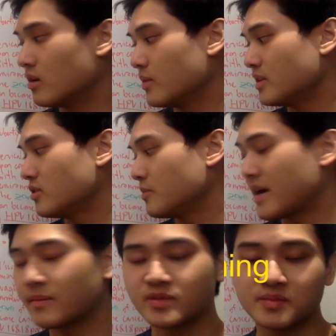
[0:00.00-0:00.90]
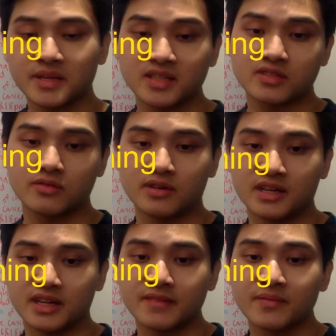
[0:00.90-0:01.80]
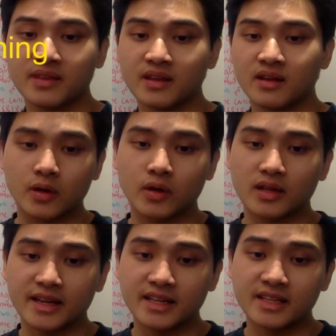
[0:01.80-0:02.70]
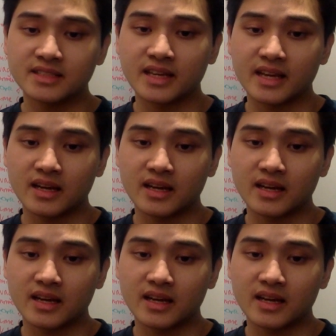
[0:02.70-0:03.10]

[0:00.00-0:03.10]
We do pap smear screening. Ladies,